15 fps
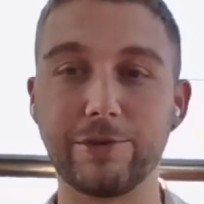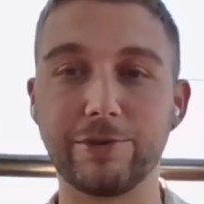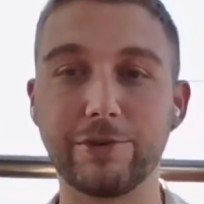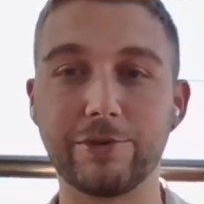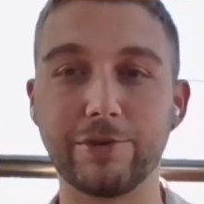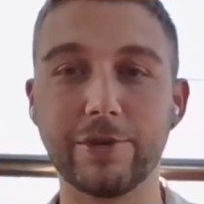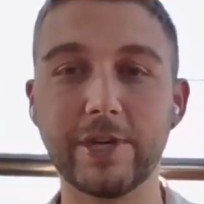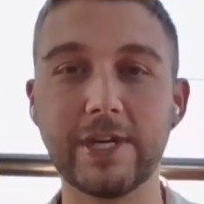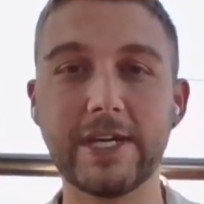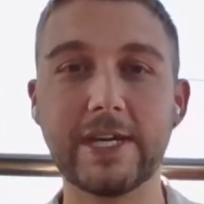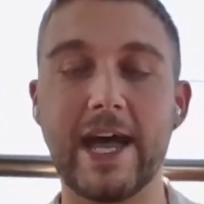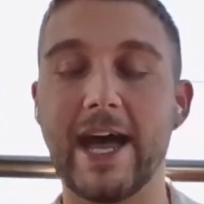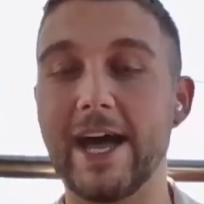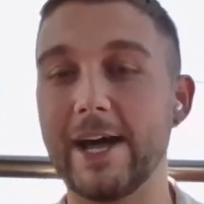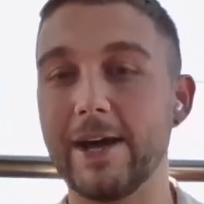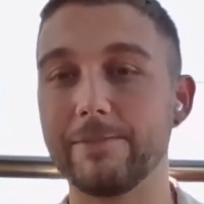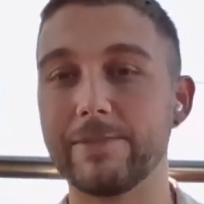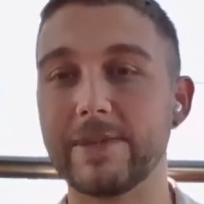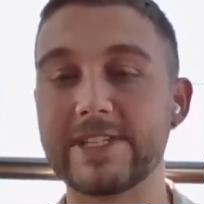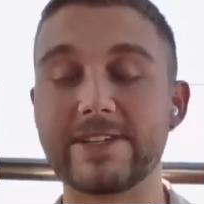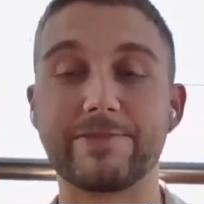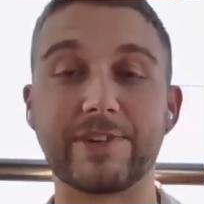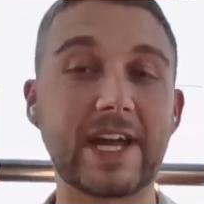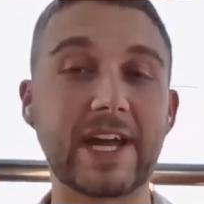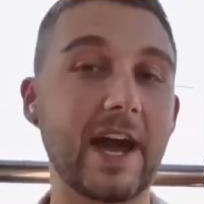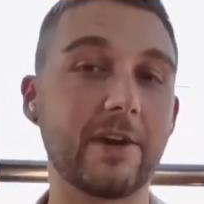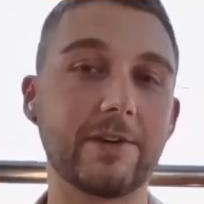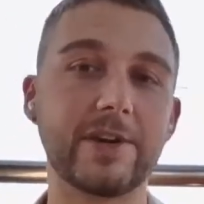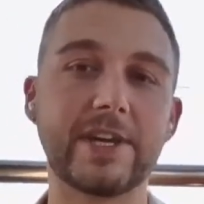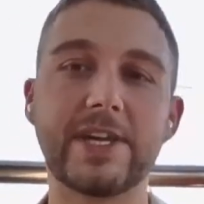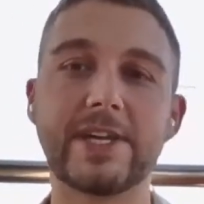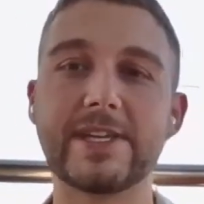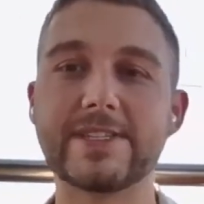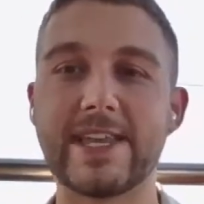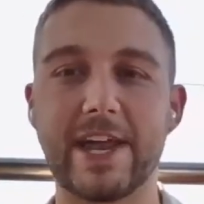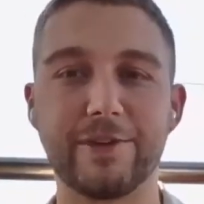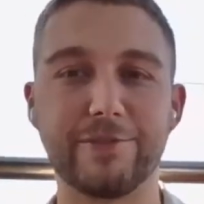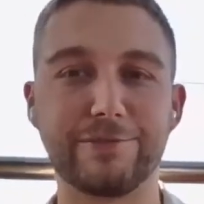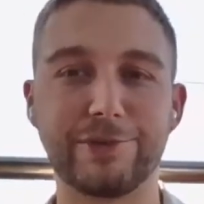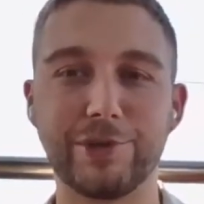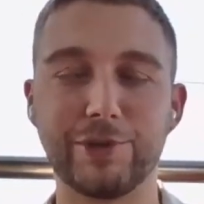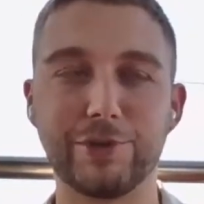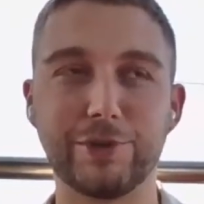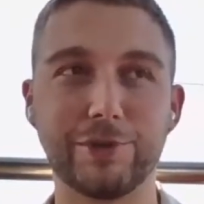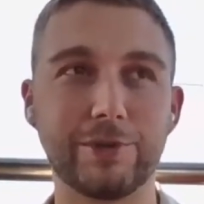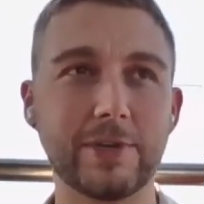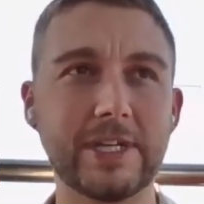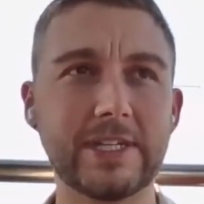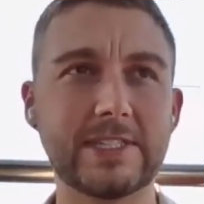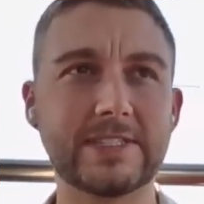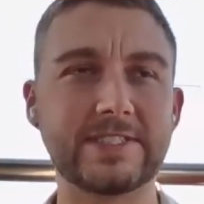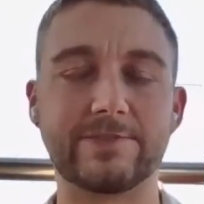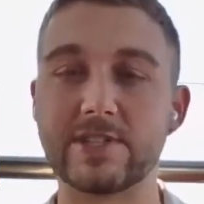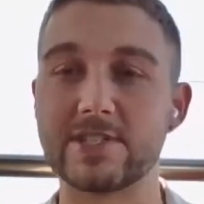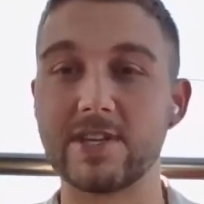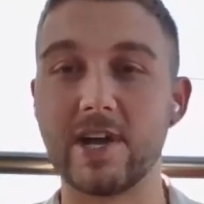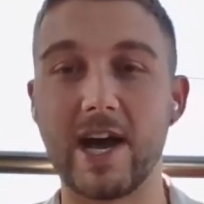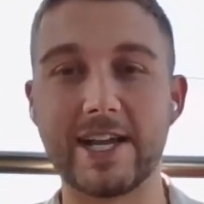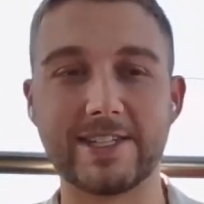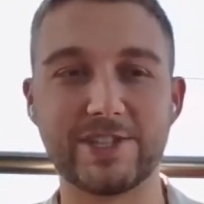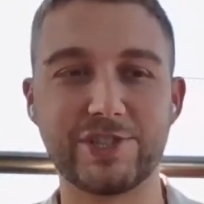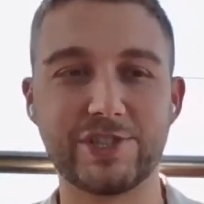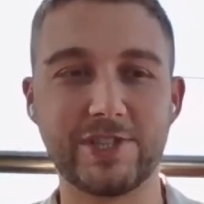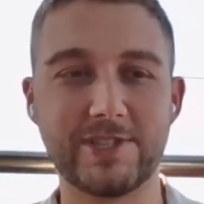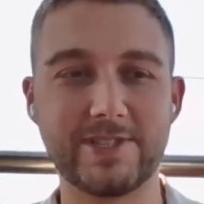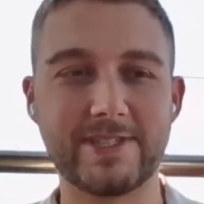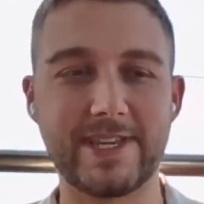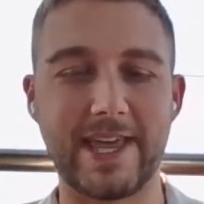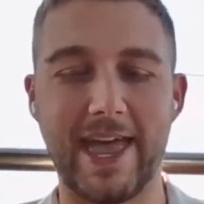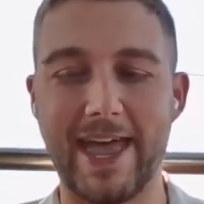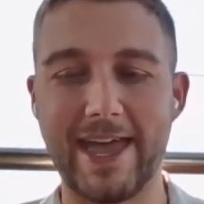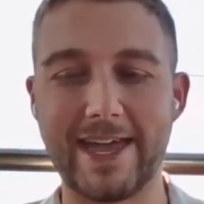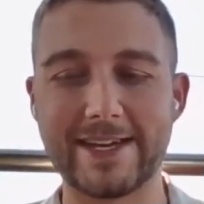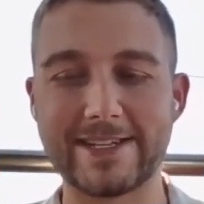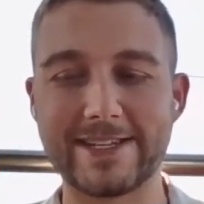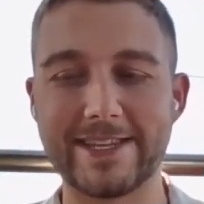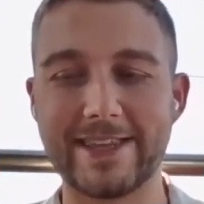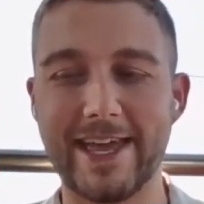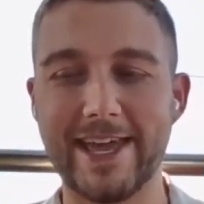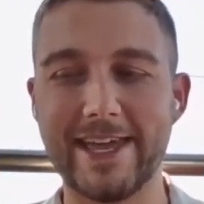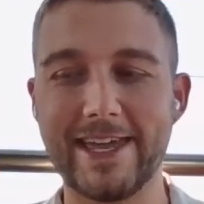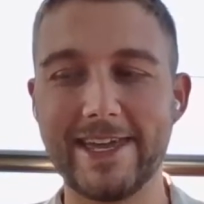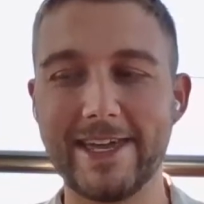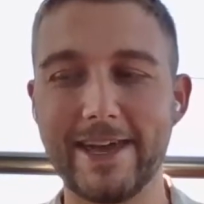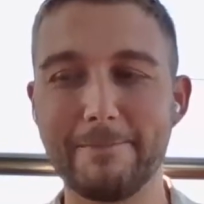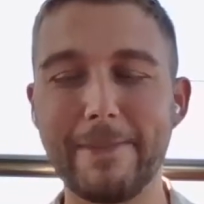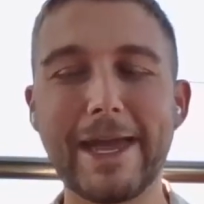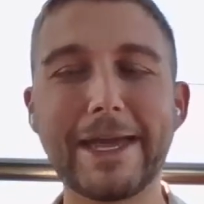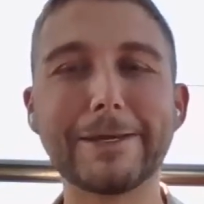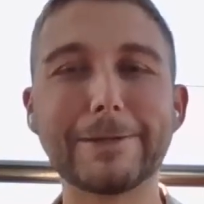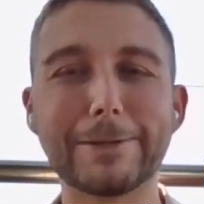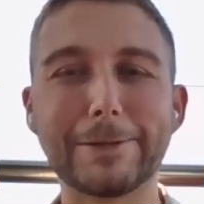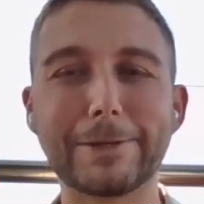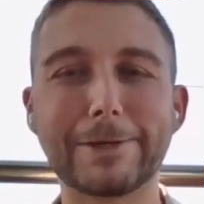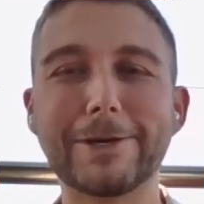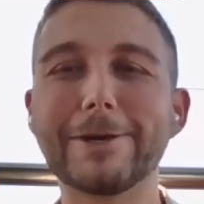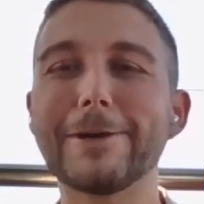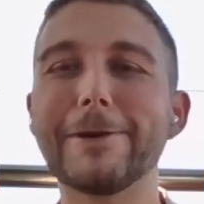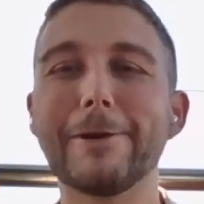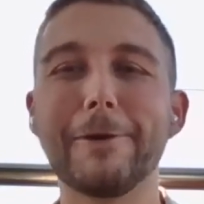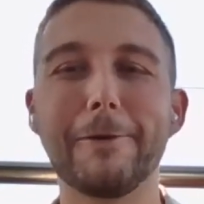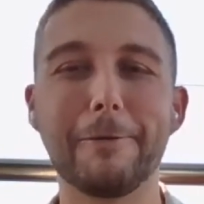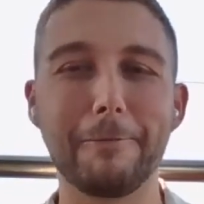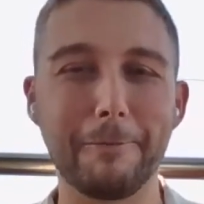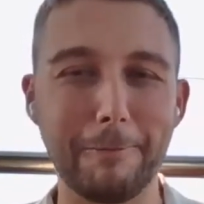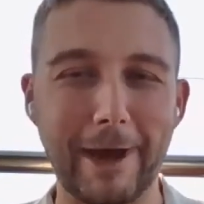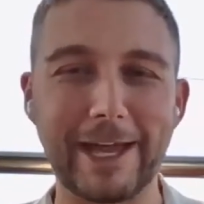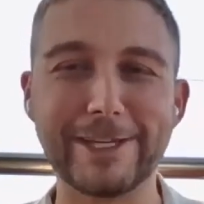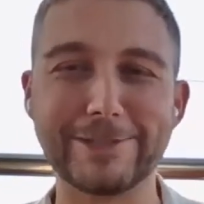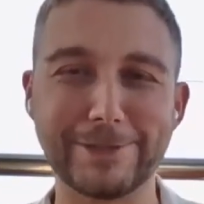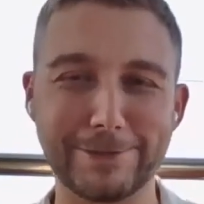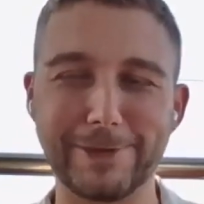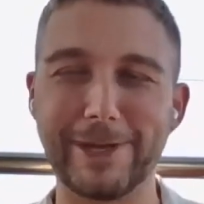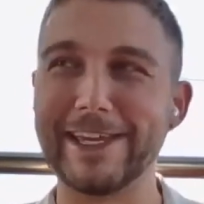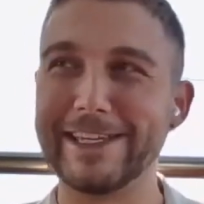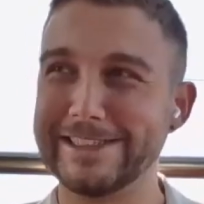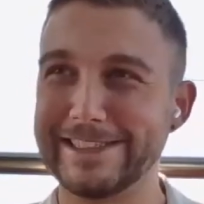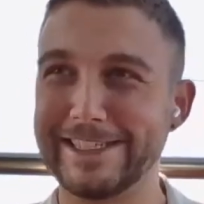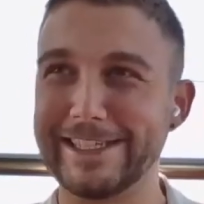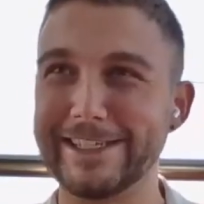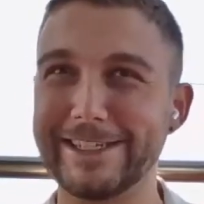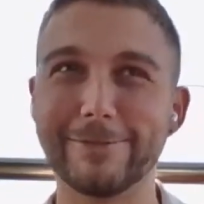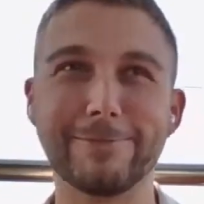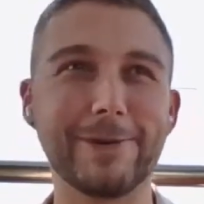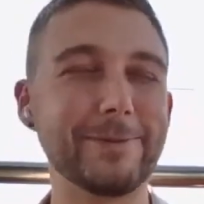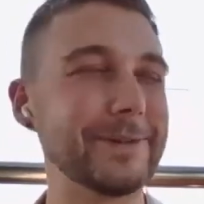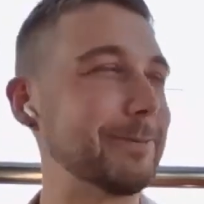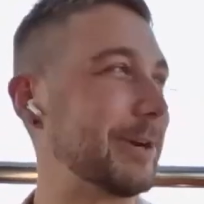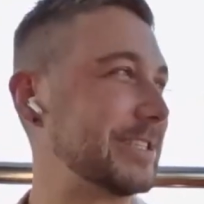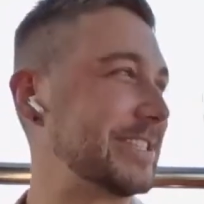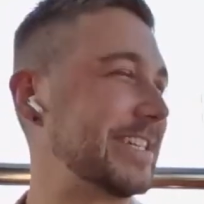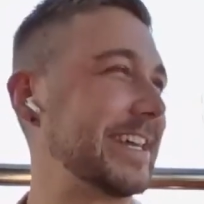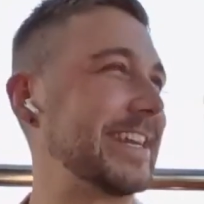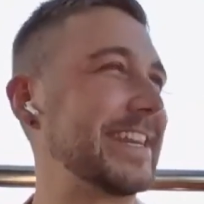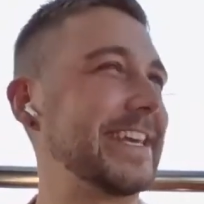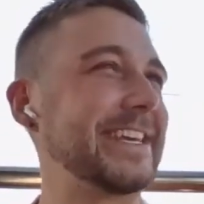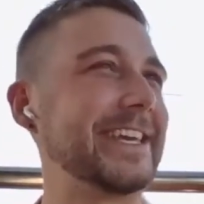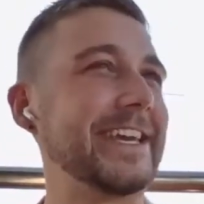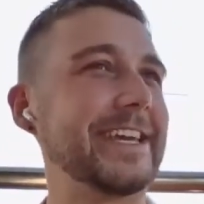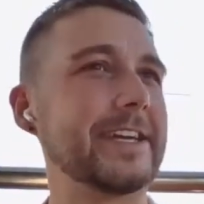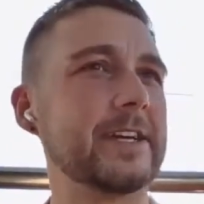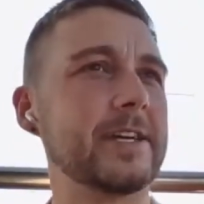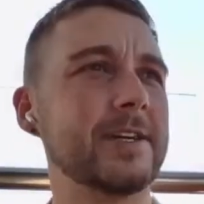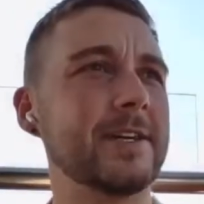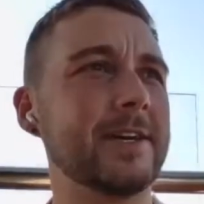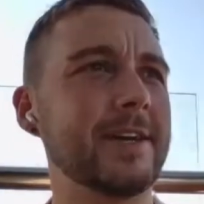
few um, different curries and a few different side dishes and they made it look way too easy. We were watching and thinking,